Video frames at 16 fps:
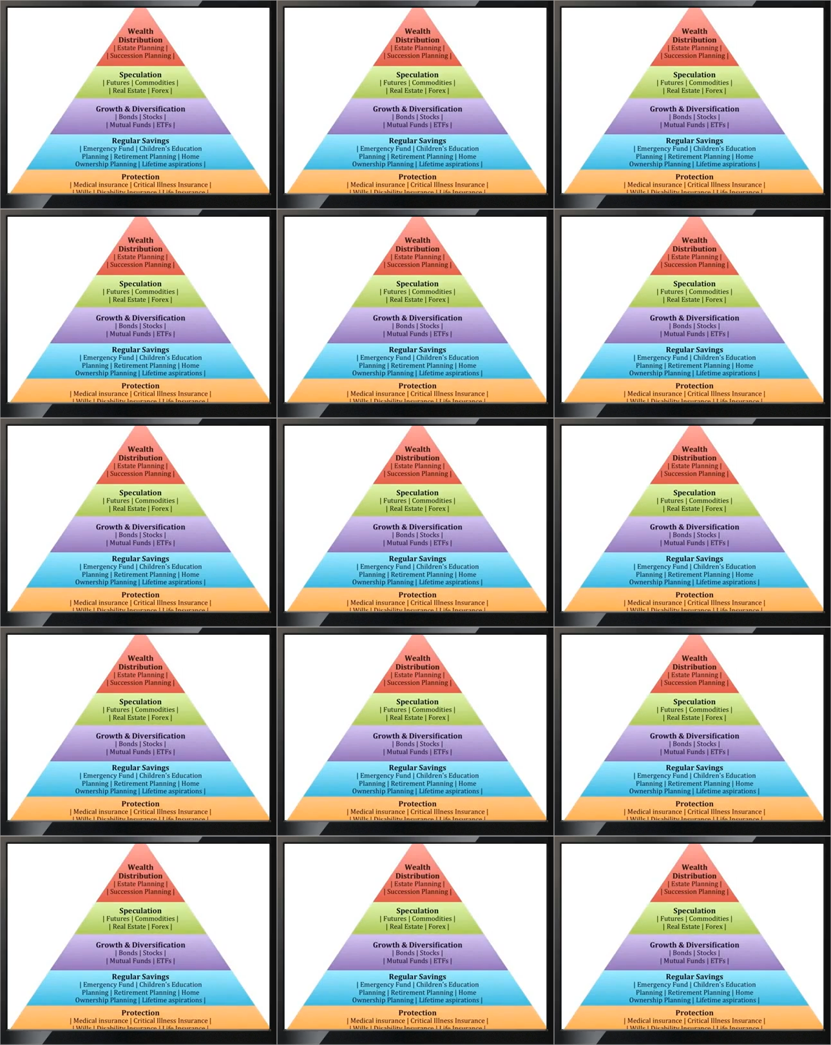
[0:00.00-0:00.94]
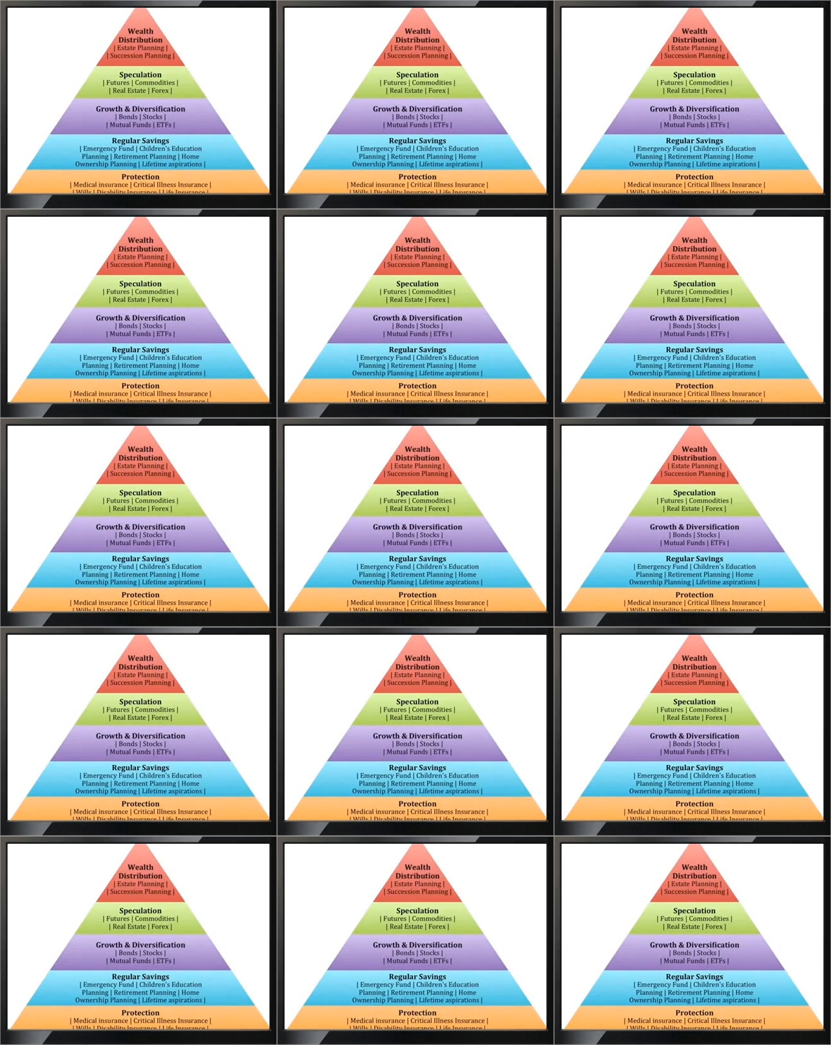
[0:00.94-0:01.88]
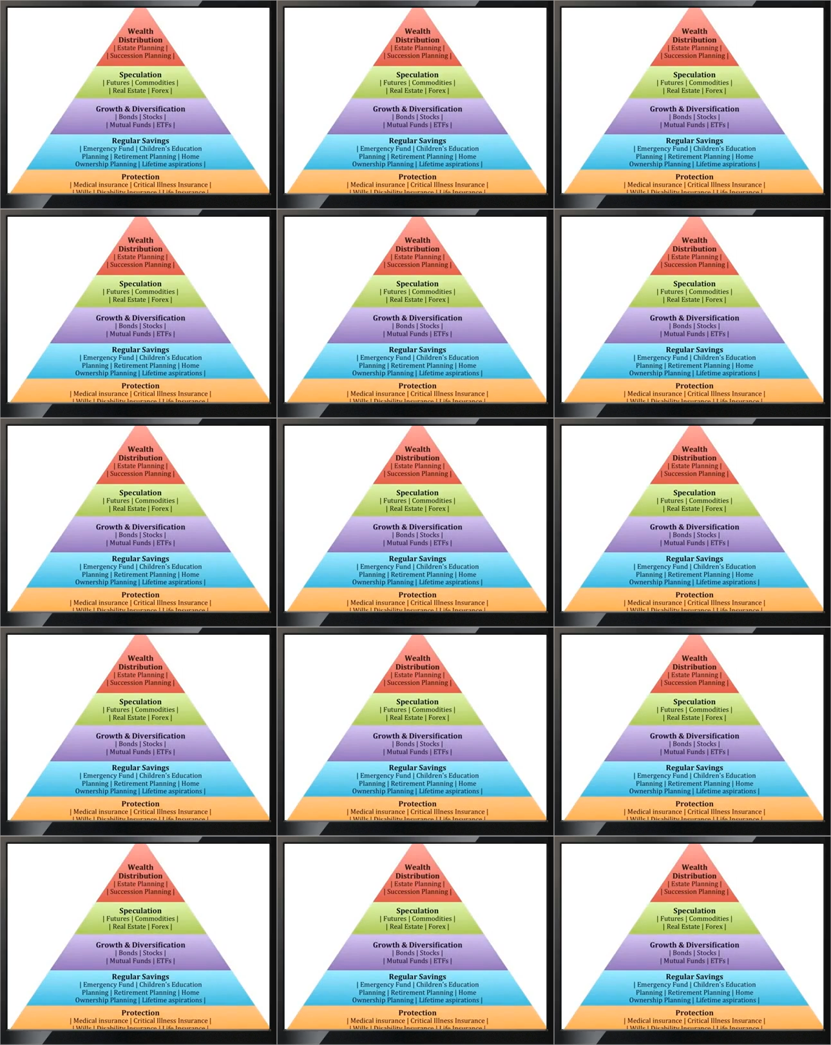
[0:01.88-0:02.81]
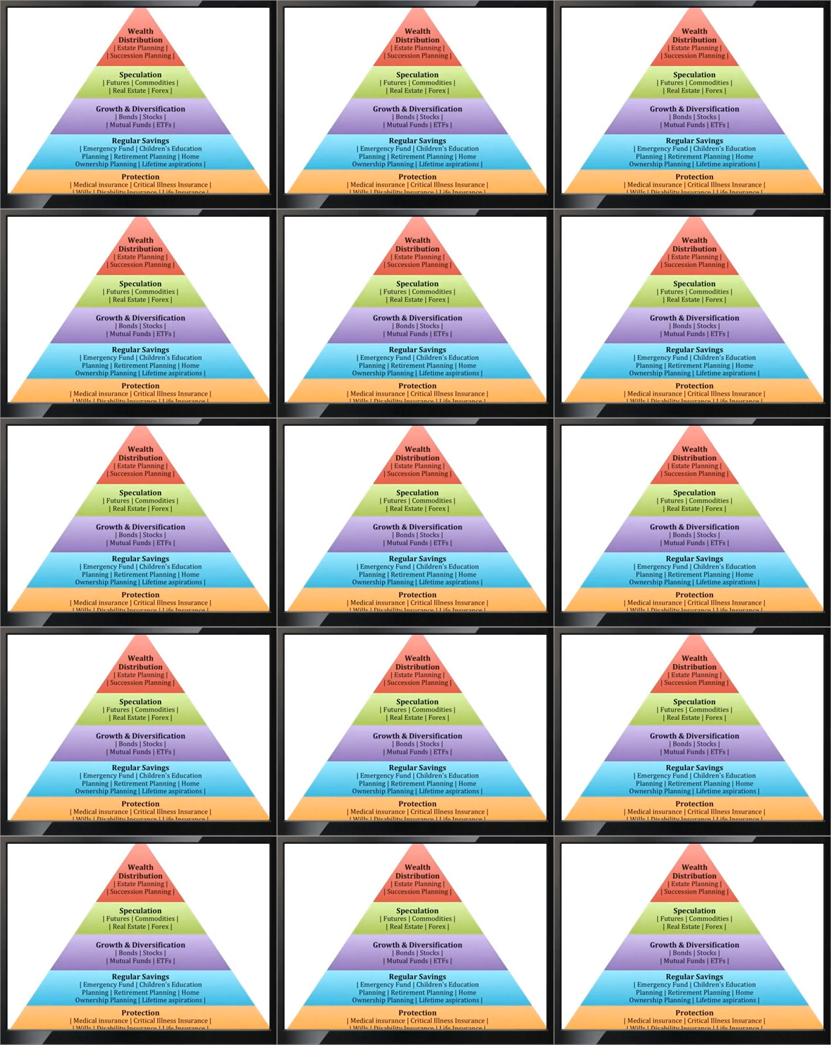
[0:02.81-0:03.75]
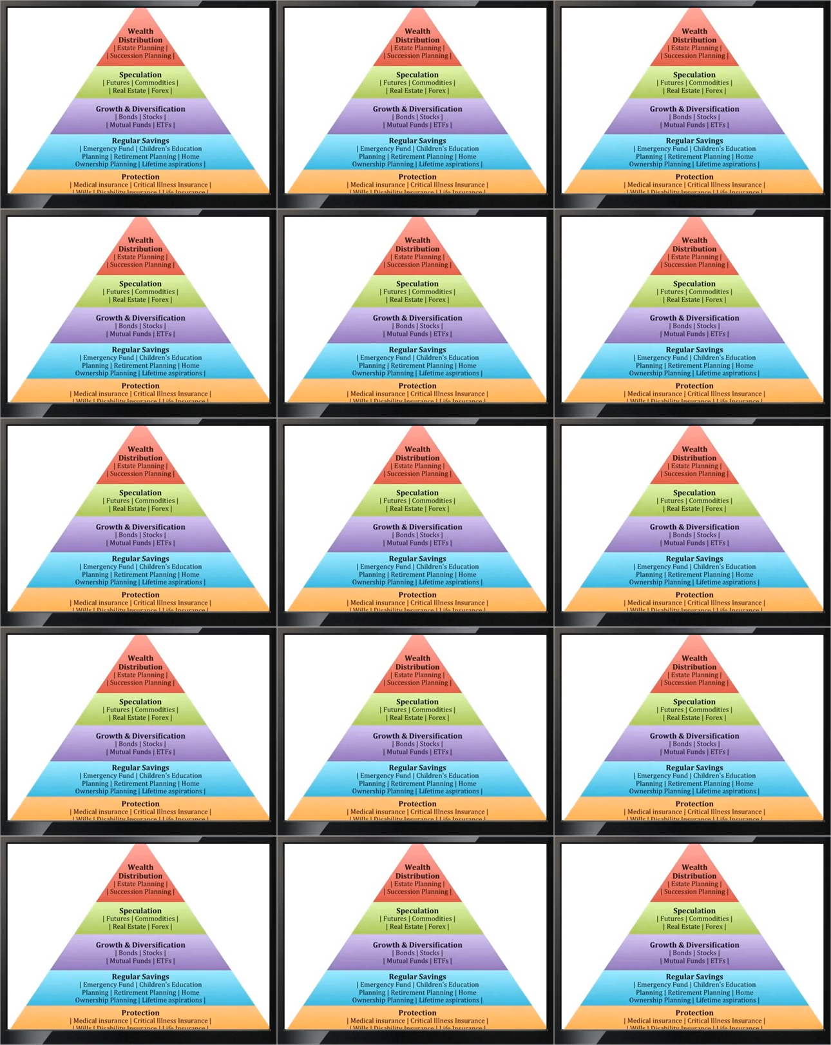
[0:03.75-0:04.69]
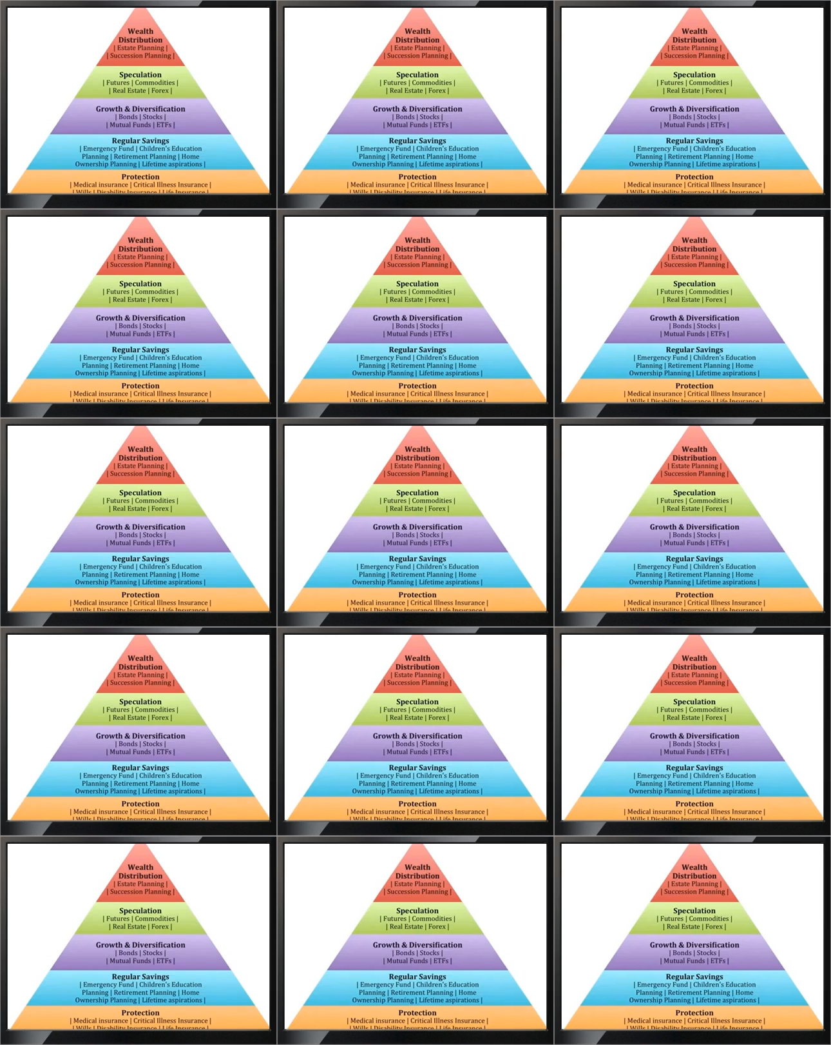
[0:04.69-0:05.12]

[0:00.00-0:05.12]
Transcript: [unreadable: no face in view]